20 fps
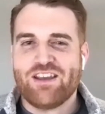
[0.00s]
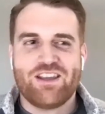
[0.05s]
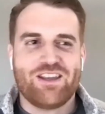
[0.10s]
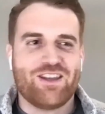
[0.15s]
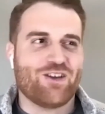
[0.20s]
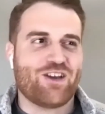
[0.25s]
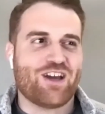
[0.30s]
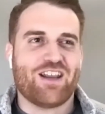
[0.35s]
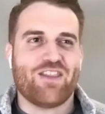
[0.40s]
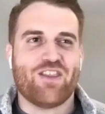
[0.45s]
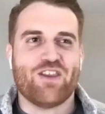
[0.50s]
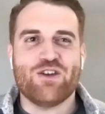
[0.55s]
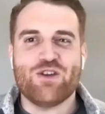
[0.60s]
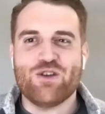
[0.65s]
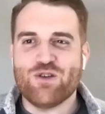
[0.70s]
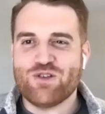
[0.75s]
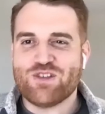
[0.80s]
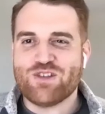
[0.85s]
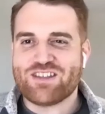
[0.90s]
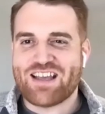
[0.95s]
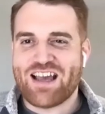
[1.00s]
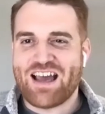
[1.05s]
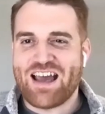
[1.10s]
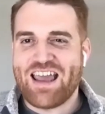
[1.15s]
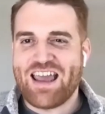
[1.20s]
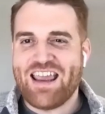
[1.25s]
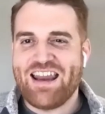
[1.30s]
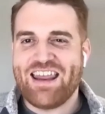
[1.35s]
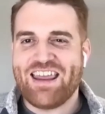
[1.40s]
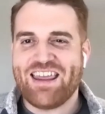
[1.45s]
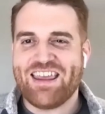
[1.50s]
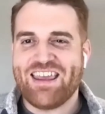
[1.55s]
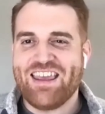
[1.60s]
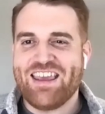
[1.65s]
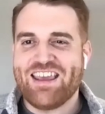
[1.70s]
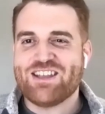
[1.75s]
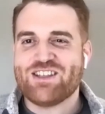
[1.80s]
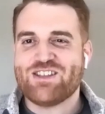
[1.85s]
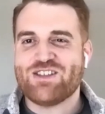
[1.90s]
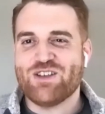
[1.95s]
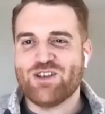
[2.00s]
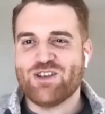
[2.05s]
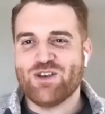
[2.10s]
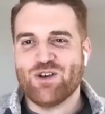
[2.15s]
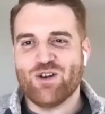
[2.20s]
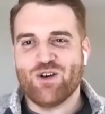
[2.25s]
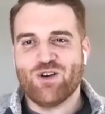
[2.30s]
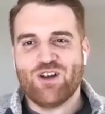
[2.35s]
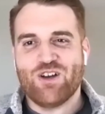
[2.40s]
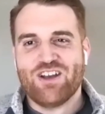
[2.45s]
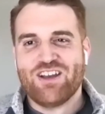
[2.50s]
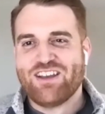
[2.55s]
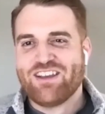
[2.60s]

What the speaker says: kind of the news side to,